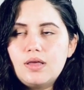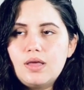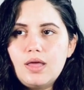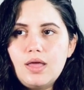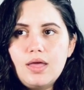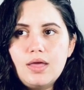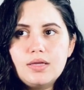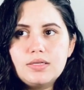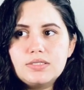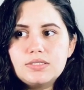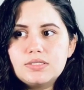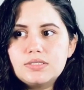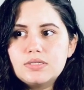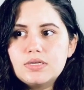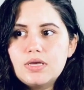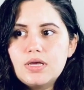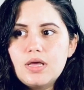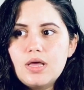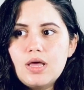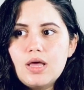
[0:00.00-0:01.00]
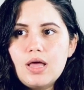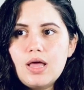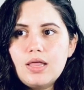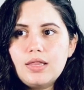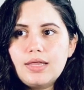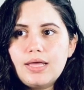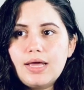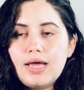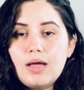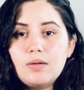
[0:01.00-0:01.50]
And
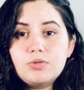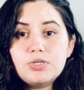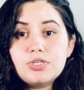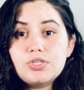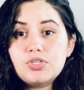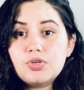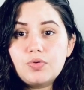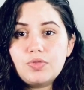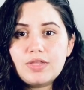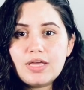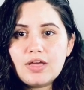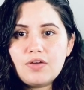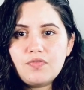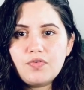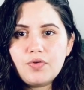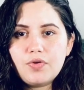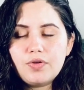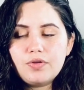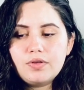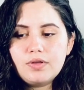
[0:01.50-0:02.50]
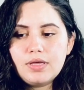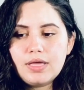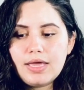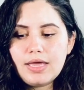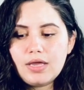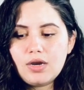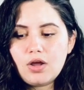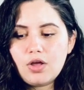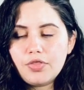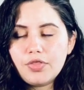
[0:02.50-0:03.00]
like, I'm just so thankful.
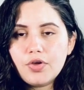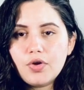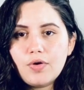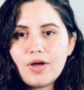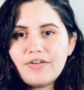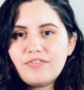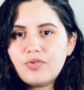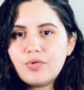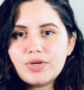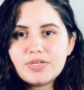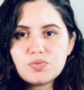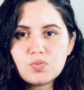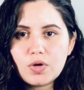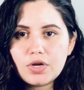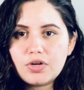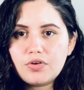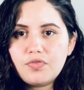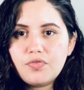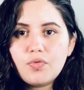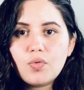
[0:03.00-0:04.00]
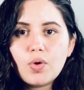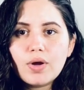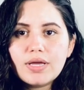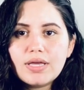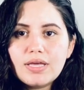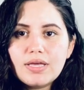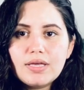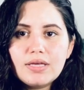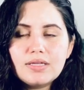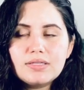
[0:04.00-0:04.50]
And although I've always wanted 4
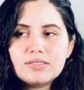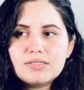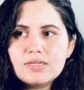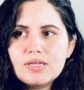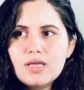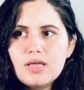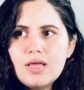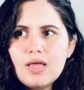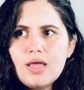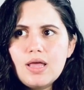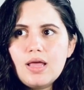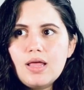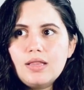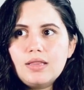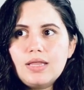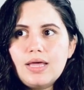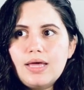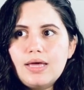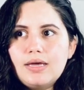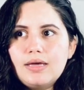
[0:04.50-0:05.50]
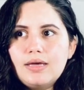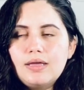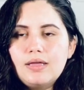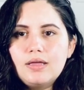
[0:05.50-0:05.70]
kids, like,